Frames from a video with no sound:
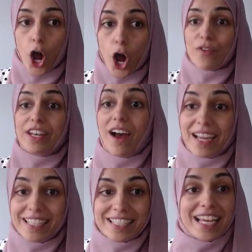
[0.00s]

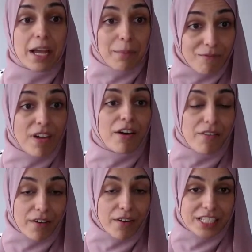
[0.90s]
overnight, it can be very,
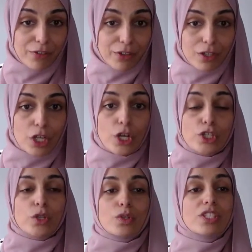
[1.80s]
very difficult.
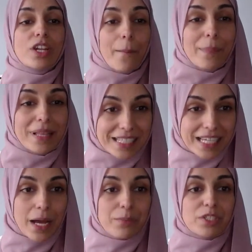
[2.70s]
So start
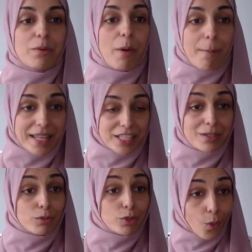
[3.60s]
building up some
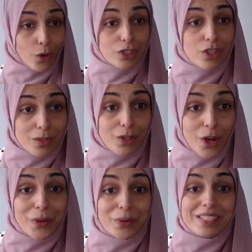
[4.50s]
momentum towards those
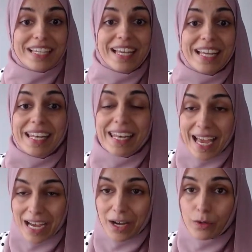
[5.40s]
goals
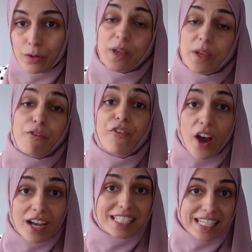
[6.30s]
now. So if
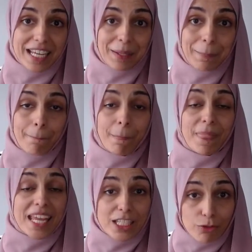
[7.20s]
fasting
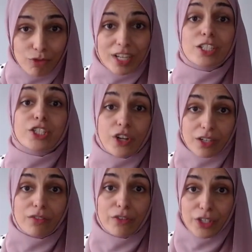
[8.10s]
is a real
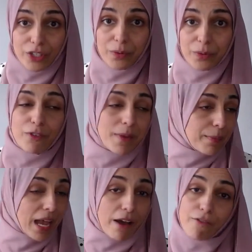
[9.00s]
struggle for you, if you
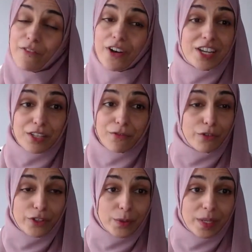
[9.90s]
maybe haven't fasted for a
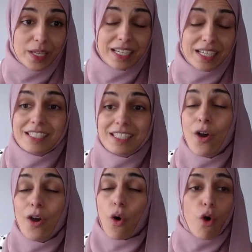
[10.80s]
few years,
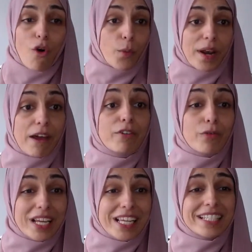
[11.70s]
or for whatever
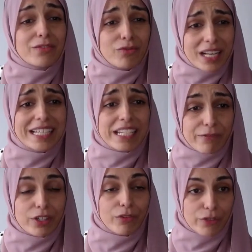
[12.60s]
reason it's really
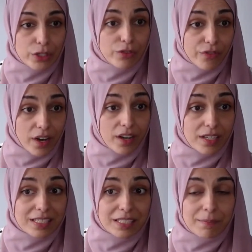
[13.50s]
difficult for you to
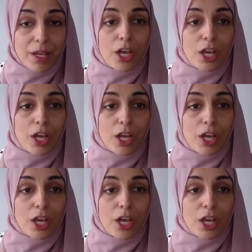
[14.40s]
fast,